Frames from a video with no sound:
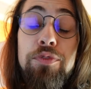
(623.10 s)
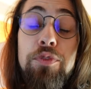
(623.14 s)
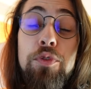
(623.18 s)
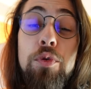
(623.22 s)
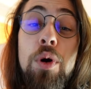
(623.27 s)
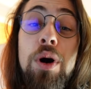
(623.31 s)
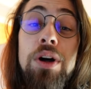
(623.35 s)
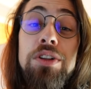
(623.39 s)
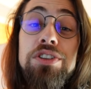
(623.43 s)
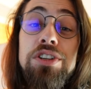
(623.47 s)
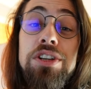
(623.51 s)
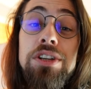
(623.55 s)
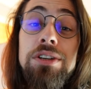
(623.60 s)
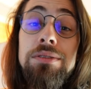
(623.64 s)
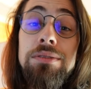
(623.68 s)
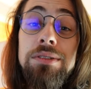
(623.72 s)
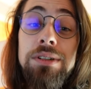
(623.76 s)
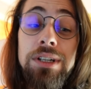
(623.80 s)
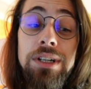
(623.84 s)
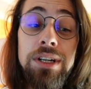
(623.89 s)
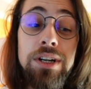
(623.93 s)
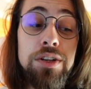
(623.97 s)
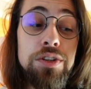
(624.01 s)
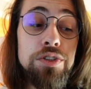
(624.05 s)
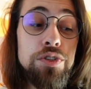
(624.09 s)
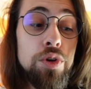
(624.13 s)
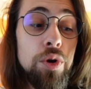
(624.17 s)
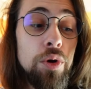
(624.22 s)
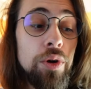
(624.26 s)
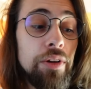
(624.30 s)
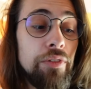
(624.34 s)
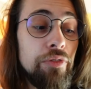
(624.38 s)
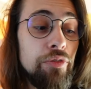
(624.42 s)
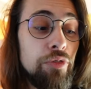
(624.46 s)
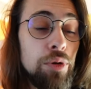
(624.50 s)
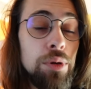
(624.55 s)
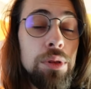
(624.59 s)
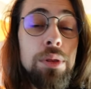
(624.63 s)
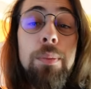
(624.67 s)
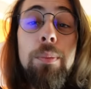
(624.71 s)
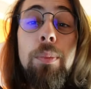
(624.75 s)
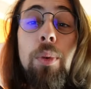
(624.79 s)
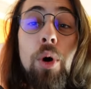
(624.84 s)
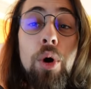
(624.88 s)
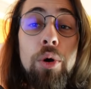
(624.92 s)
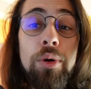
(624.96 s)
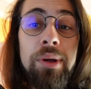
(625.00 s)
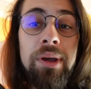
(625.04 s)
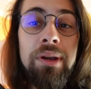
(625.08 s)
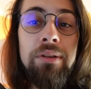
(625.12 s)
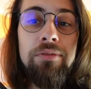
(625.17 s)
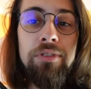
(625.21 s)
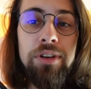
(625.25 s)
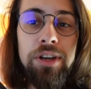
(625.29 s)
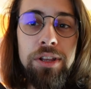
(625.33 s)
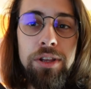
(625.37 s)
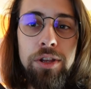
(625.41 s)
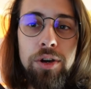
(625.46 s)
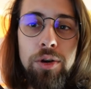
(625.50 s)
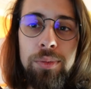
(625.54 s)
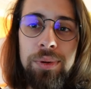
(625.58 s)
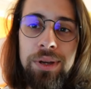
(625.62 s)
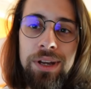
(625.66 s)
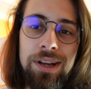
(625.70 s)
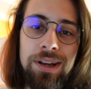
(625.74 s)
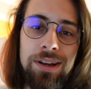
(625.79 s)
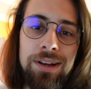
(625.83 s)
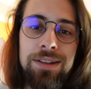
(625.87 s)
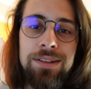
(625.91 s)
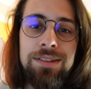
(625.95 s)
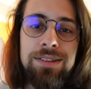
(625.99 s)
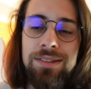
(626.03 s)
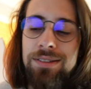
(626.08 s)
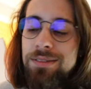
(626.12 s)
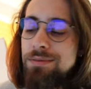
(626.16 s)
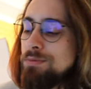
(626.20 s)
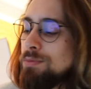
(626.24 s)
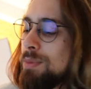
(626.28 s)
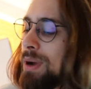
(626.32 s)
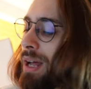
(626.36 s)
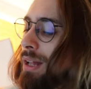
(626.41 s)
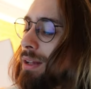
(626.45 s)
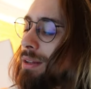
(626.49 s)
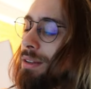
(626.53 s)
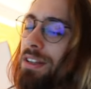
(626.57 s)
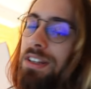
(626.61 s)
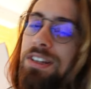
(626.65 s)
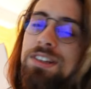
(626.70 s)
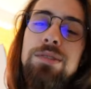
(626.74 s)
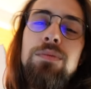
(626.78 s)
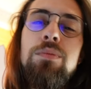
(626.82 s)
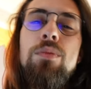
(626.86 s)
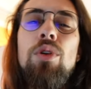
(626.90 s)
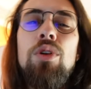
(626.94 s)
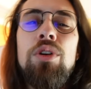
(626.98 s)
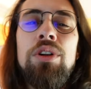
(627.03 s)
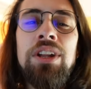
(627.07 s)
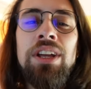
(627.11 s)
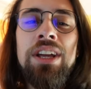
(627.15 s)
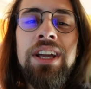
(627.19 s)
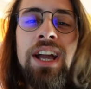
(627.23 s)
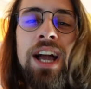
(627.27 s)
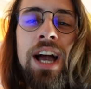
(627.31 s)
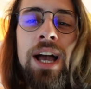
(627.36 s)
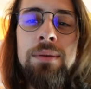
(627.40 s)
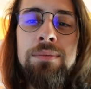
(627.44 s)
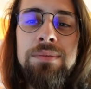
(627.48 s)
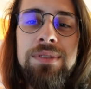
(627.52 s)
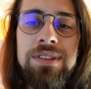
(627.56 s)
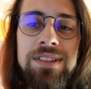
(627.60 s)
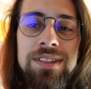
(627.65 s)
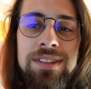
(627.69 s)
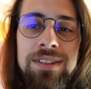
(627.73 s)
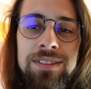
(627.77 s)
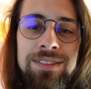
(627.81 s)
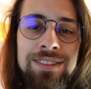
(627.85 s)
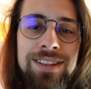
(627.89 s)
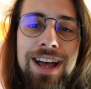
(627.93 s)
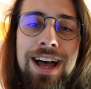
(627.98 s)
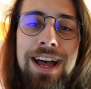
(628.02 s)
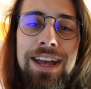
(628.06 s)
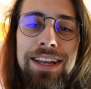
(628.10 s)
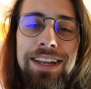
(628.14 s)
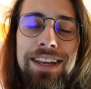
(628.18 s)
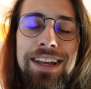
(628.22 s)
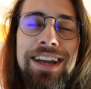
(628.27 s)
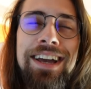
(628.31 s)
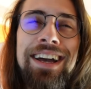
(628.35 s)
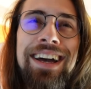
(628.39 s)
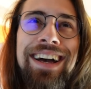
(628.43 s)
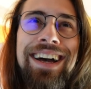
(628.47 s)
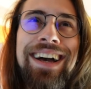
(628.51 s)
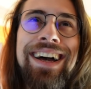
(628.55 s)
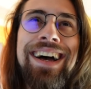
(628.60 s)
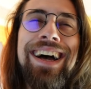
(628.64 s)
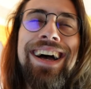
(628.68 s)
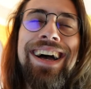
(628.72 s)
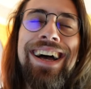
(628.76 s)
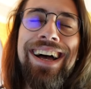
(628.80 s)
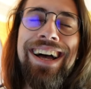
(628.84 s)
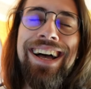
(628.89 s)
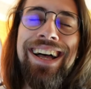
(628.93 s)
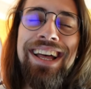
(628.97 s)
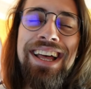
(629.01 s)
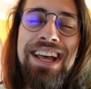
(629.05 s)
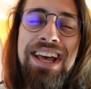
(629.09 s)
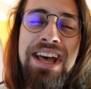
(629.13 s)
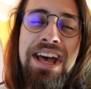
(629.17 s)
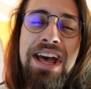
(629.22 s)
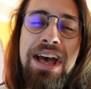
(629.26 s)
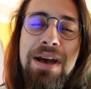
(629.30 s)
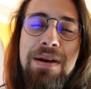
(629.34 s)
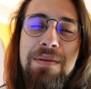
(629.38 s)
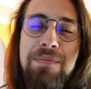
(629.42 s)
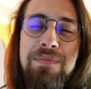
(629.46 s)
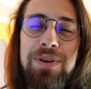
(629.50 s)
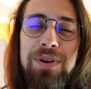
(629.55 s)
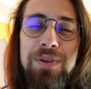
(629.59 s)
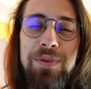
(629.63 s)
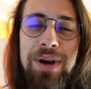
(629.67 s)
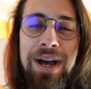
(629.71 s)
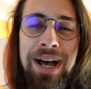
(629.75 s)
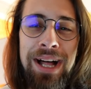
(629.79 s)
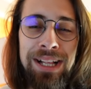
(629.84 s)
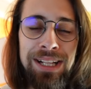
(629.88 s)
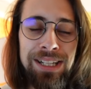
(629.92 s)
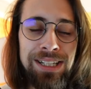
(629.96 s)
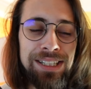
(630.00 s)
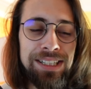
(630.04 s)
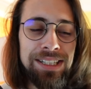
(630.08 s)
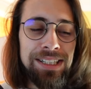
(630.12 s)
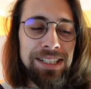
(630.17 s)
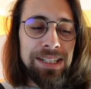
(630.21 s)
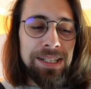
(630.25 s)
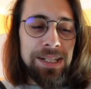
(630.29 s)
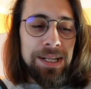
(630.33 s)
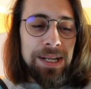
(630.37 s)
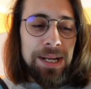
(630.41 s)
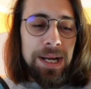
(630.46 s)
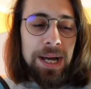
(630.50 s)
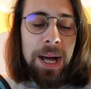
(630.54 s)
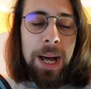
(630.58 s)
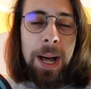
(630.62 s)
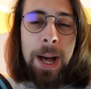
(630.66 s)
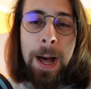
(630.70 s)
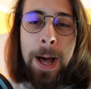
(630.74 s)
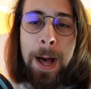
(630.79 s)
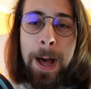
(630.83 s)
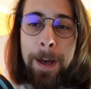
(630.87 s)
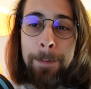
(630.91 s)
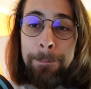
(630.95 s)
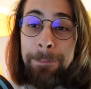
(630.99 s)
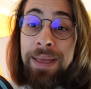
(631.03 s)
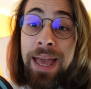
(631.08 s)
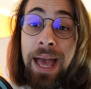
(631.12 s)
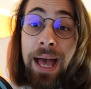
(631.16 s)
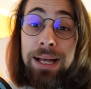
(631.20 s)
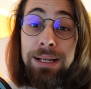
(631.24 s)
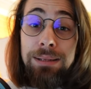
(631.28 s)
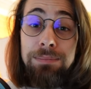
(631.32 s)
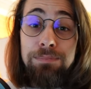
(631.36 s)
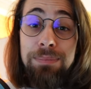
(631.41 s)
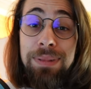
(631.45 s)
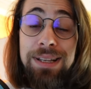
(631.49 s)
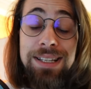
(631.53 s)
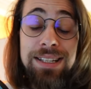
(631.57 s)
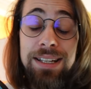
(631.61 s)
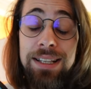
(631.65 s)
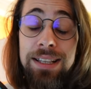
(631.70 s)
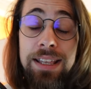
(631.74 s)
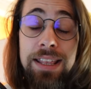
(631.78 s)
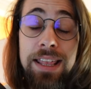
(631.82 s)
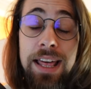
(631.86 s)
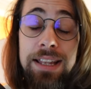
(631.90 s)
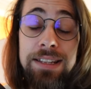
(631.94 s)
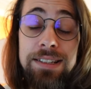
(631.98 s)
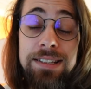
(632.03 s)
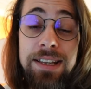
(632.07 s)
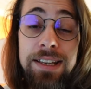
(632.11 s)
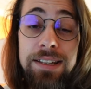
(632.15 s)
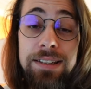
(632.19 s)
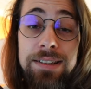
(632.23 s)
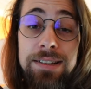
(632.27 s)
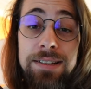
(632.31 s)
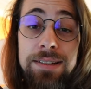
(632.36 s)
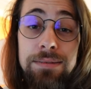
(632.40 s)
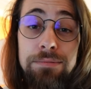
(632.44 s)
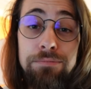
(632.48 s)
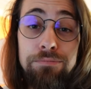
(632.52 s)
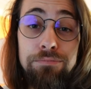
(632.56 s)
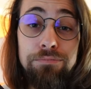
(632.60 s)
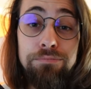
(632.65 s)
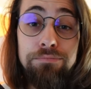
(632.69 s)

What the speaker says: for watching. Sorry for the boring video because, well, it's morning, I'm still dying. But well, yeah, basically that's it.